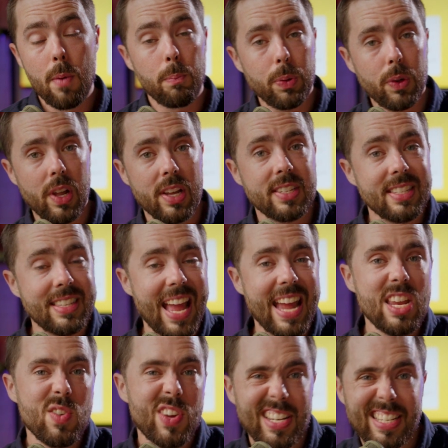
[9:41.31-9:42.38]
Plus, then
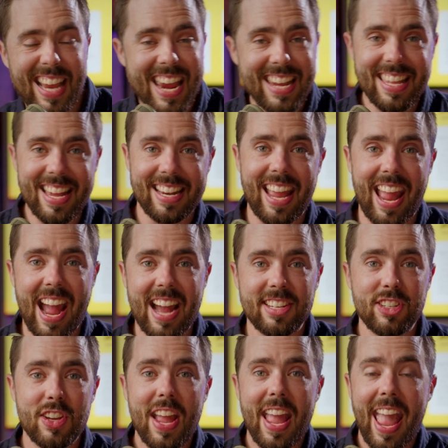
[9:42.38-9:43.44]
you can take that cash